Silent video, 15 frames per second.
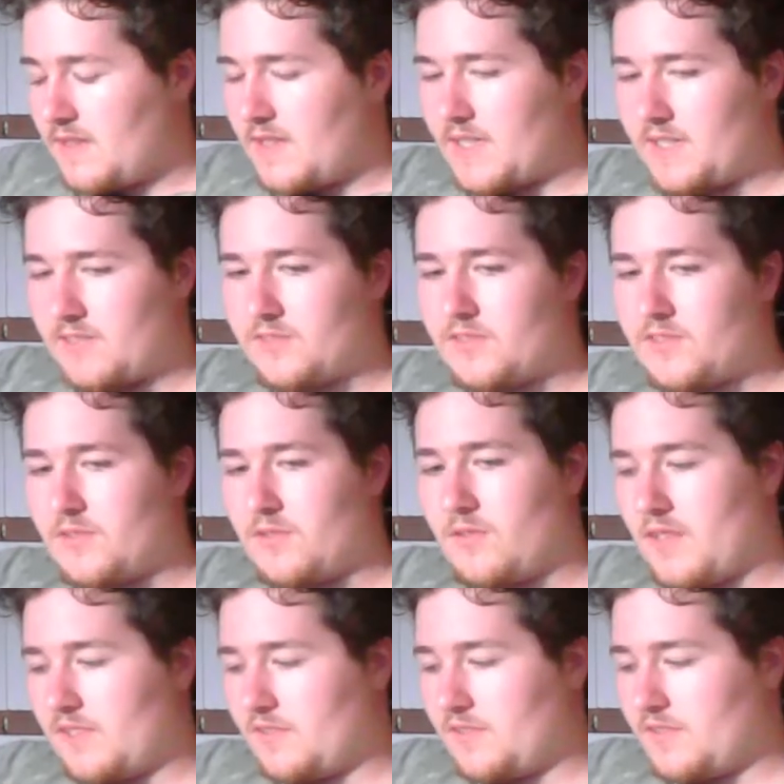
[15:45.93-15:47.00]
He's on 2
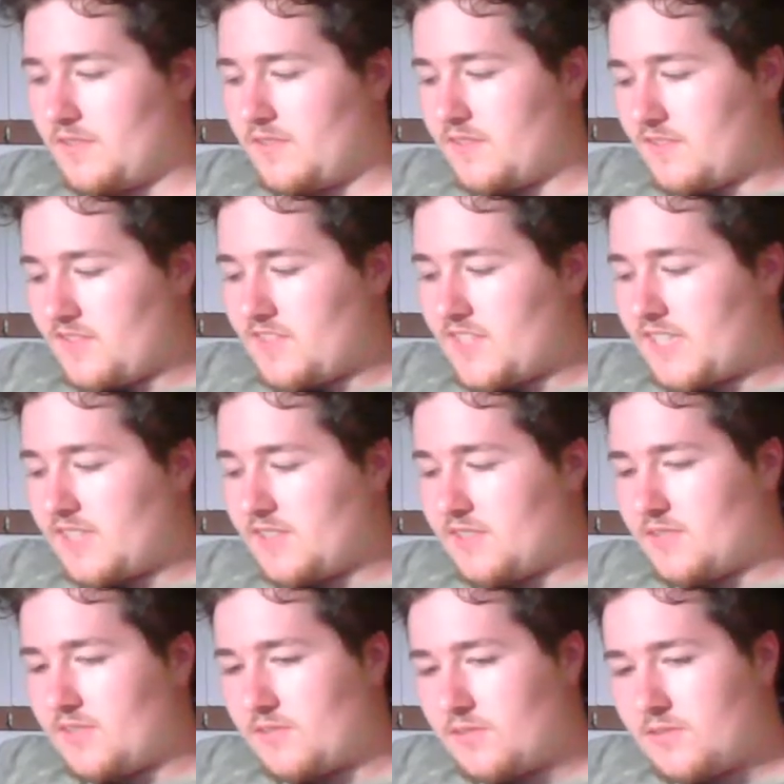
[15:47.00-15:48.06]
health. The
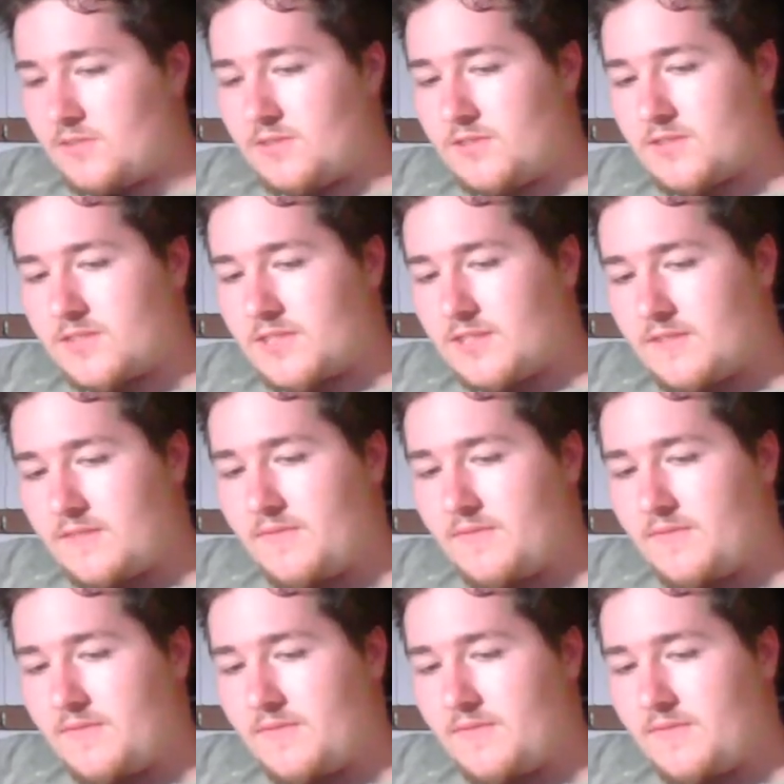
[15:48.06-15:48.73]
second orc